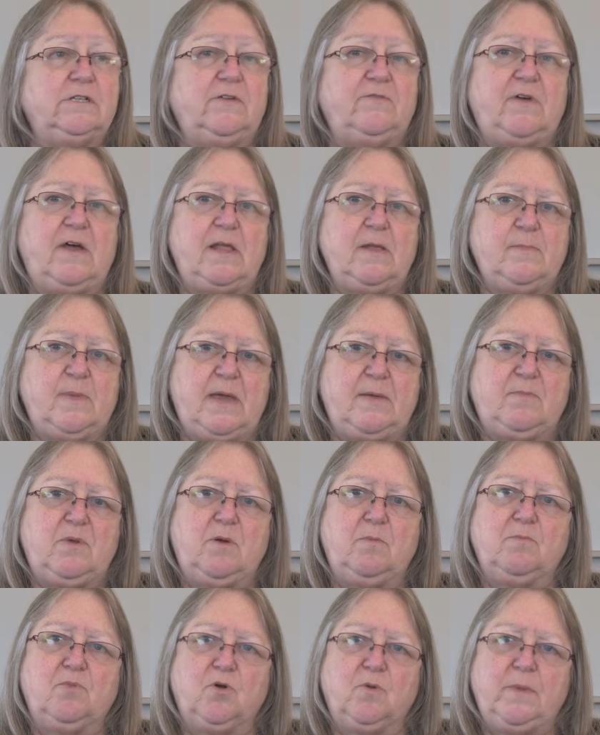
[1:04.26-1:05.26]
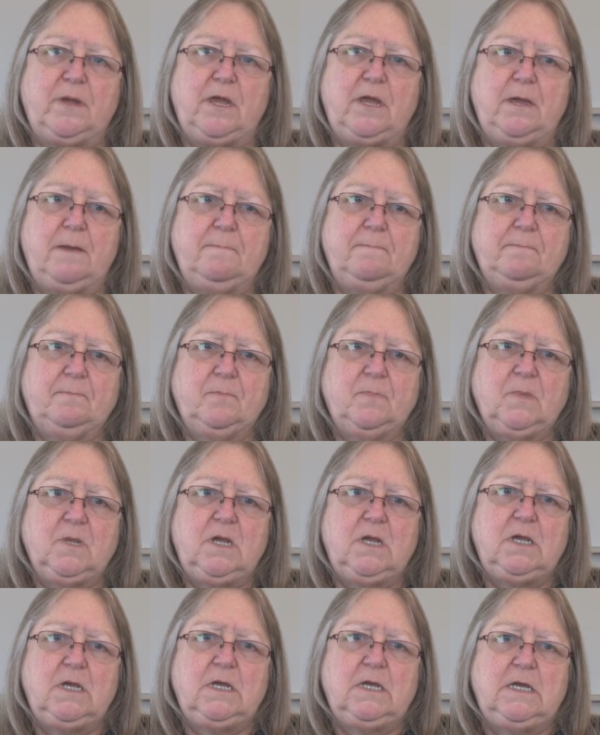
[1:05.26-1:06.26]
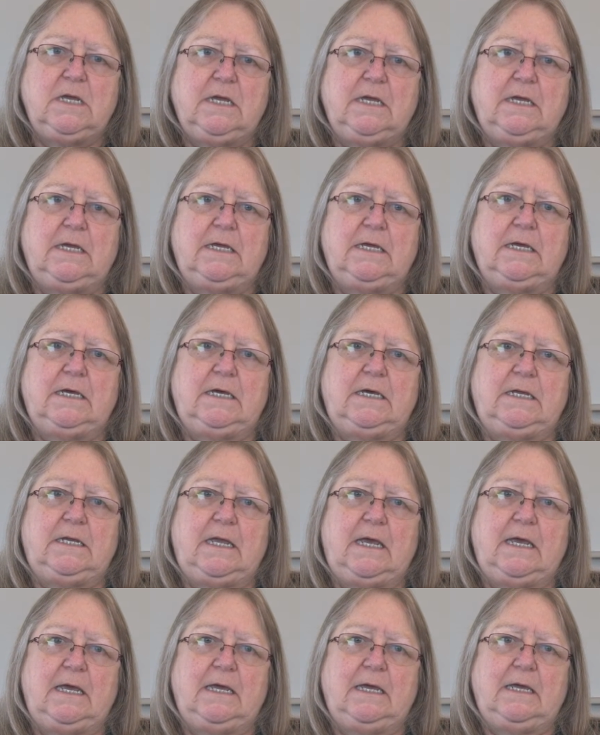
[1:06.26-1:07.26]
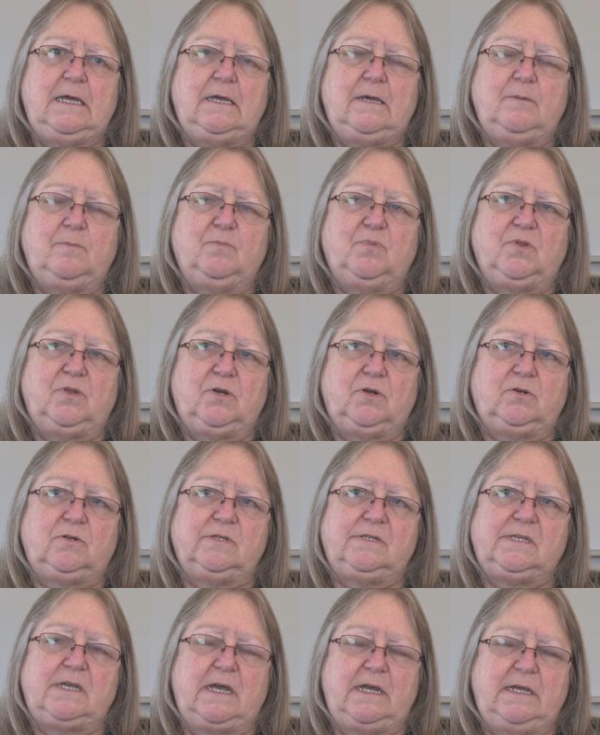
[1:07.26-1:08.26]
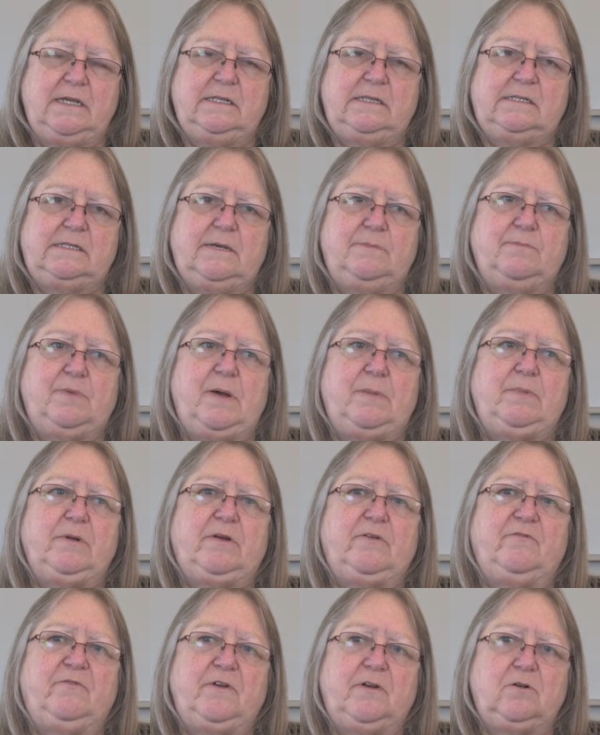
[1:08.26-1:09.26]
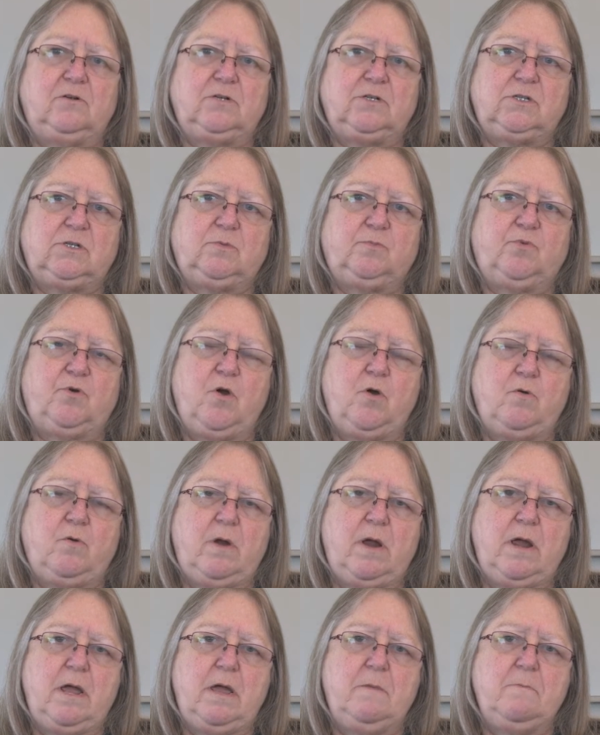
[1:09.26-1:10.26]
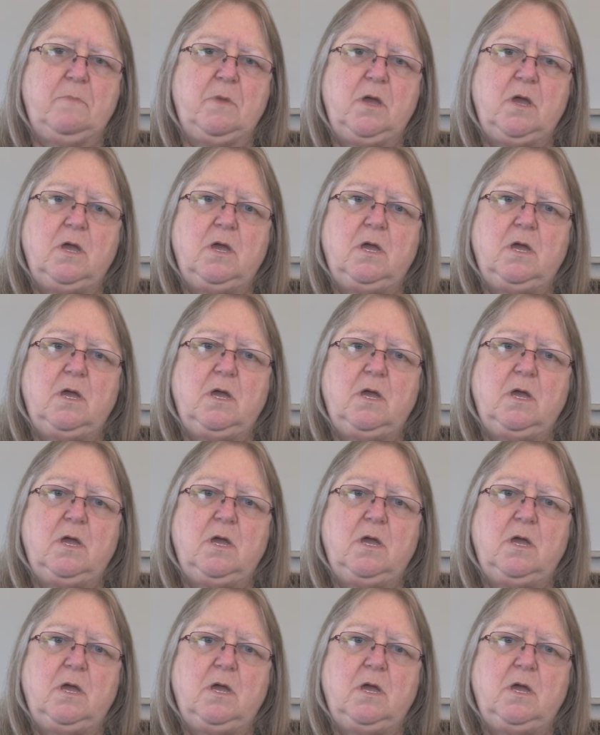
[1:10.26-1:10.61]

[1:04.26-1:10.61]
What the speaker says: of Alabama in Birmingham in a political science and public affairs program.